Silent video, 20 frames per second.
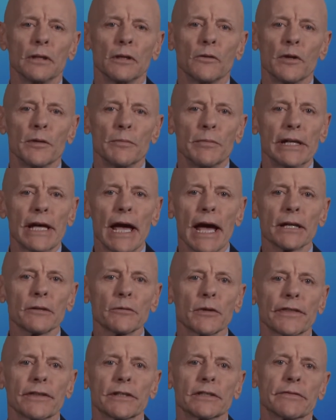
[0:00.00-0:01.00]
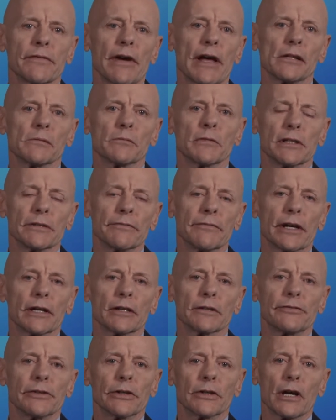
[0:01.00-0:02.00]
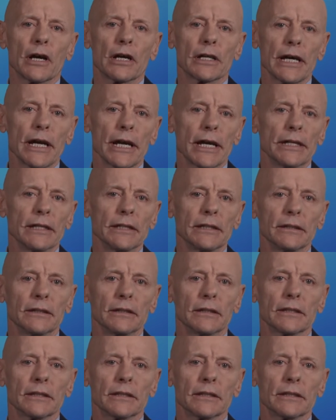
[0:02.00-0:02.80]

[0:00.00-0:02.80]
We began with the development of Verofilcon A,